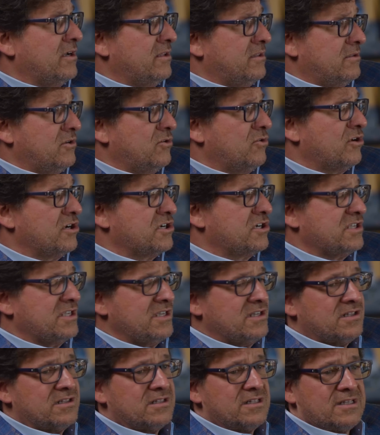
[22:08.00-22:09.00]
on the Norwich
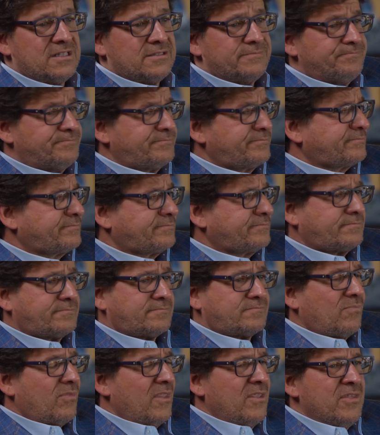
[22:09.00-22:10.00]
deal.
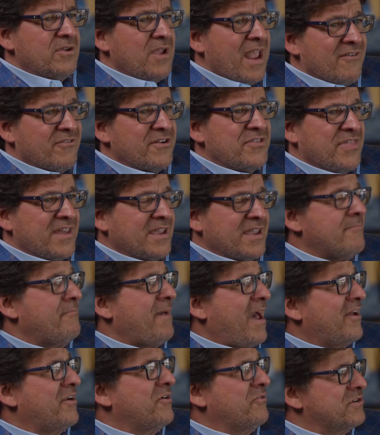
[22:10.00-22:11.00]
Everything
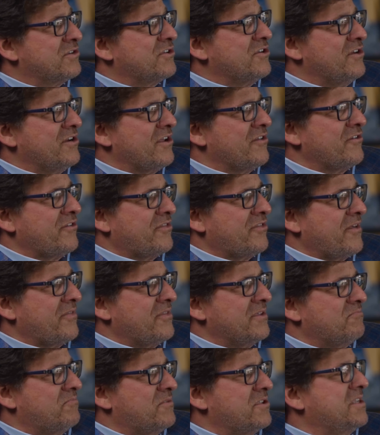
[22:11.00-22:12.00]
about it was good other than
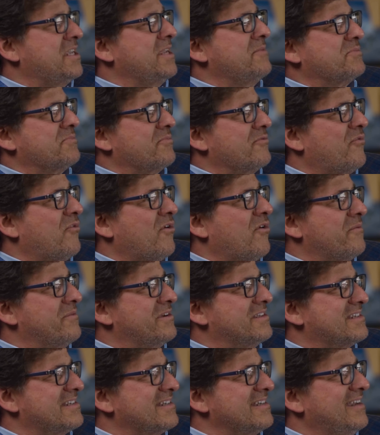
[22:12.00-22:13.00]
the team's
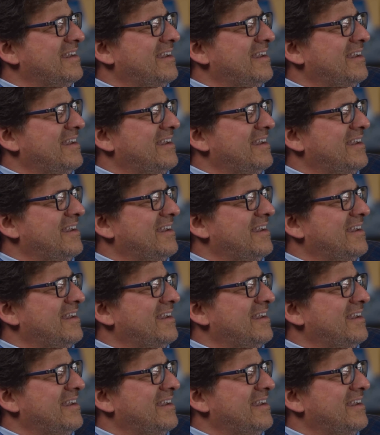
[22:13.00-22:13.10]
performance.